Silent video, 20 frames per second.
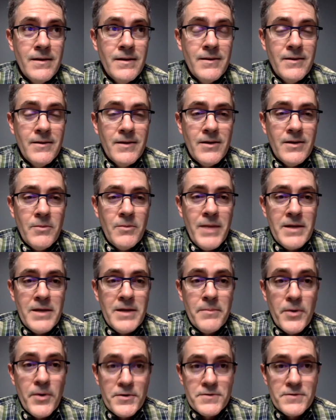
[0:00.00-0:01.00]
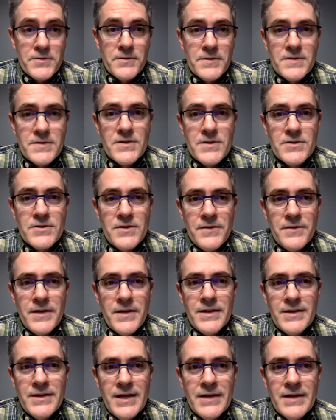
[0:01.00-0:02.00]
you know made a personal decision on
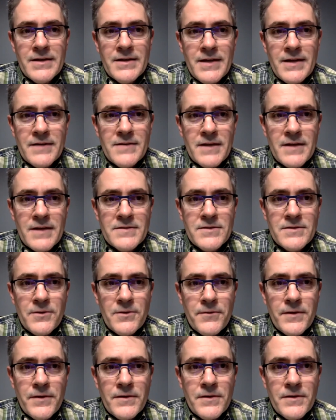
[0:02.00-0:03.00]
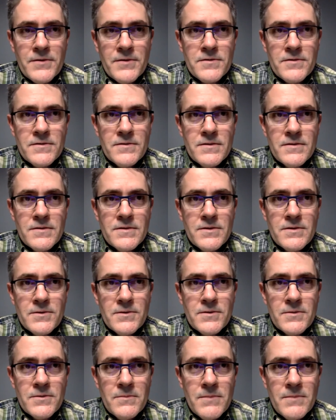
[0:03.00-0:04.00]
that yet, and I, I still think there's still
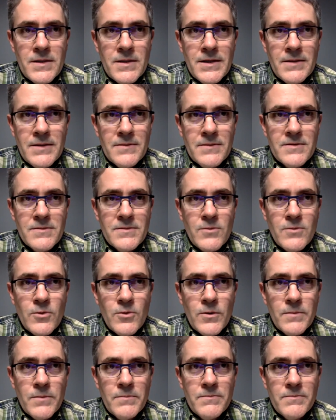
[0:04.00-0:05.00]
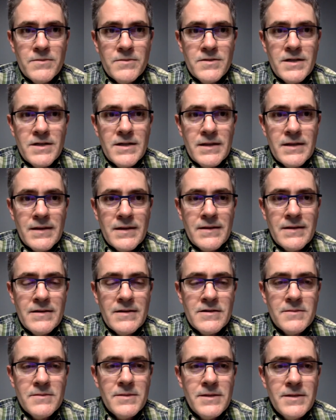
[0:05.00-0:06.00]
some uh, some more studying that
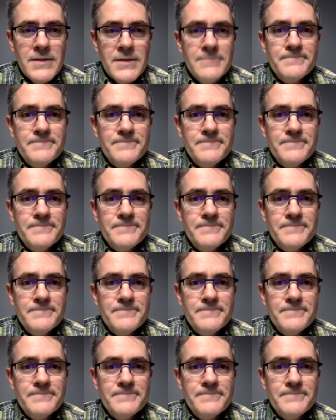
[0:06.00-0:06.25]
needs to be done.